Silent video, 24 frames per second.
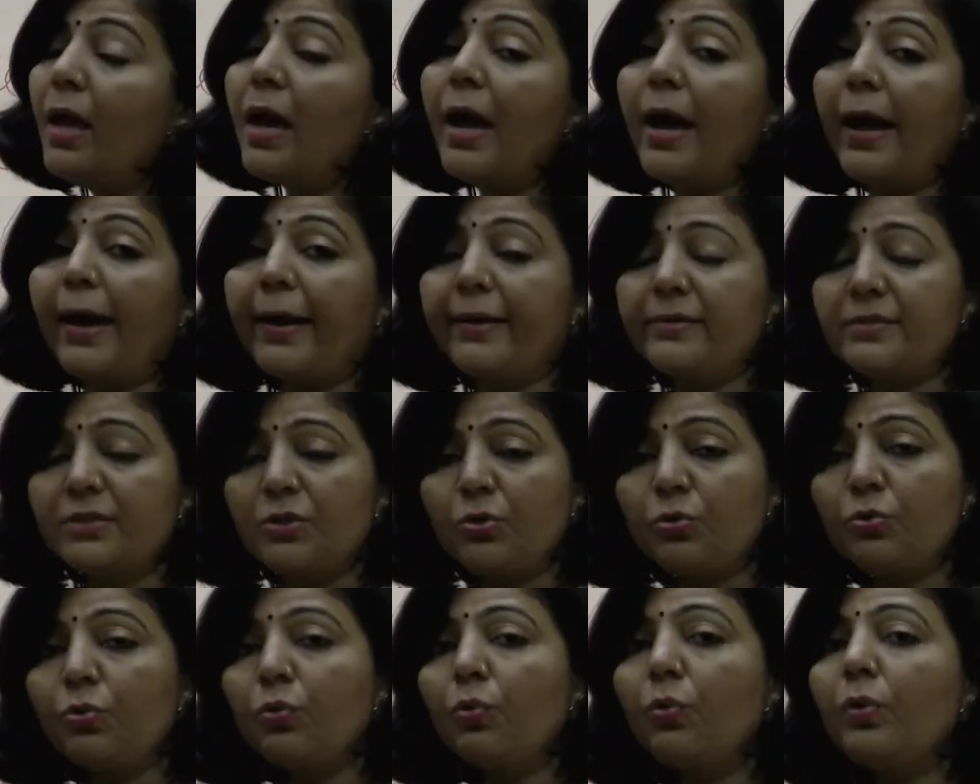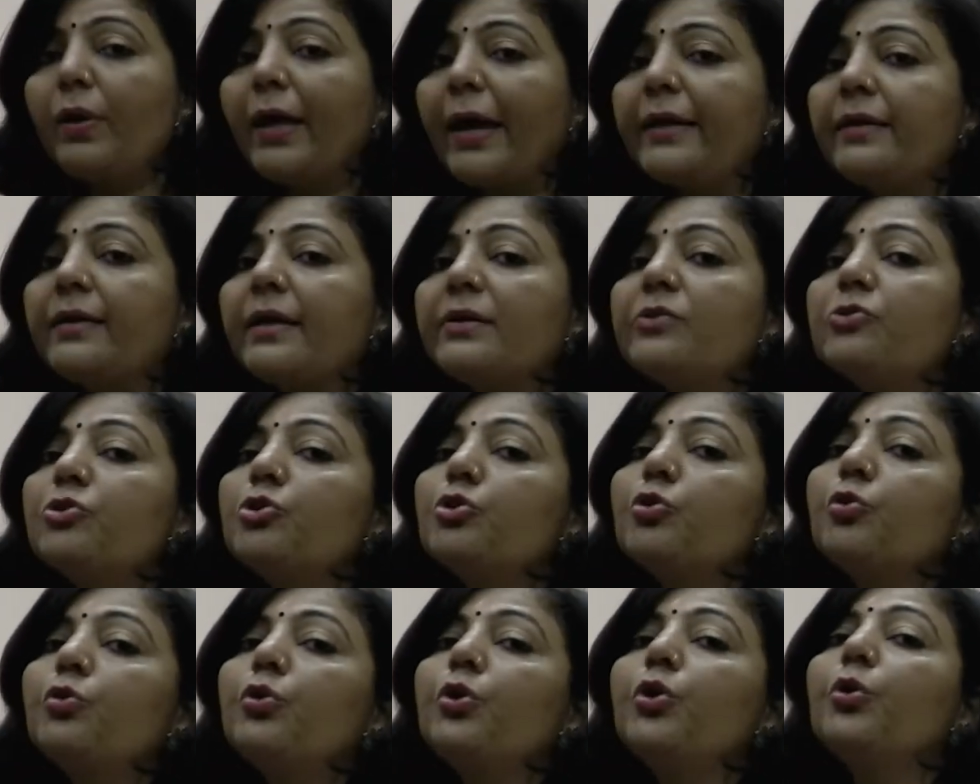As you know, light can
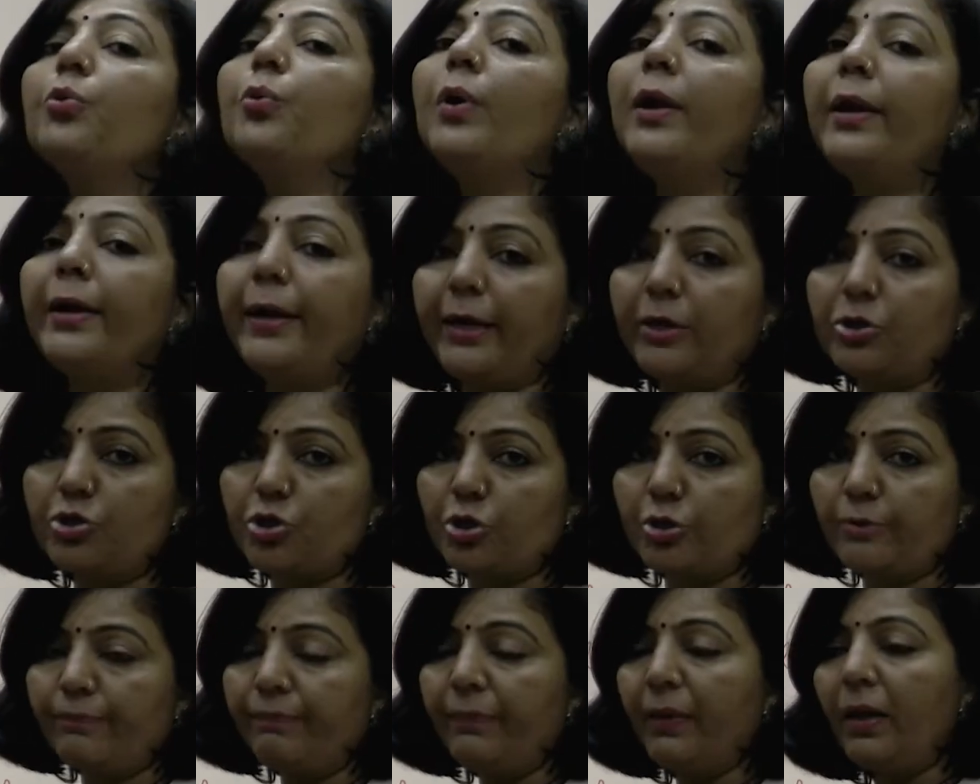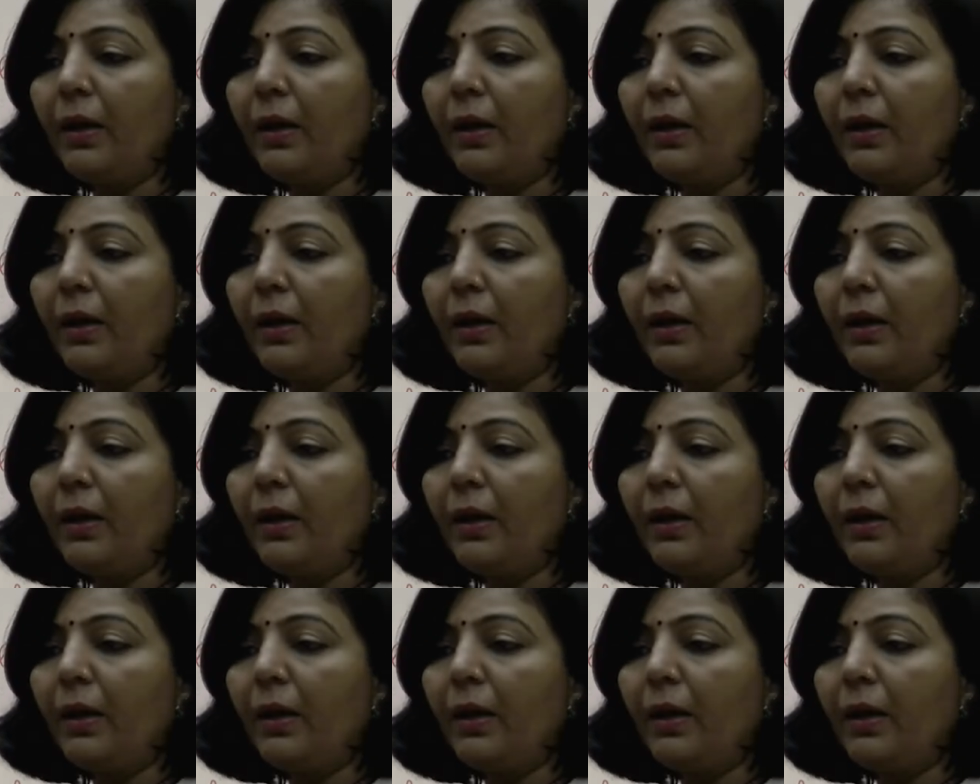show dual nature.